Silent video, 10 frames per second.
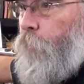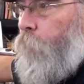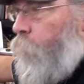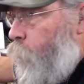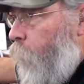
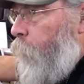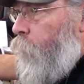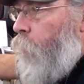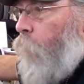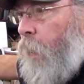The
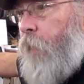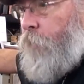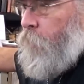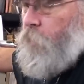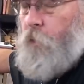distributors don't have
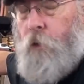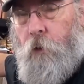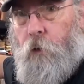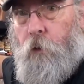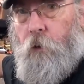it.
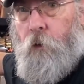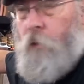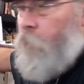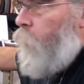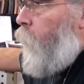That's right.
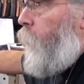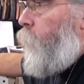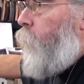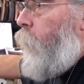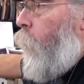And
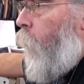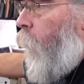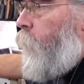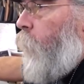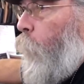there's several
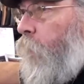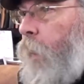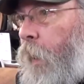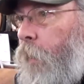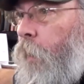guns that we
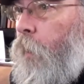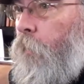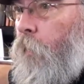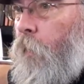can't get.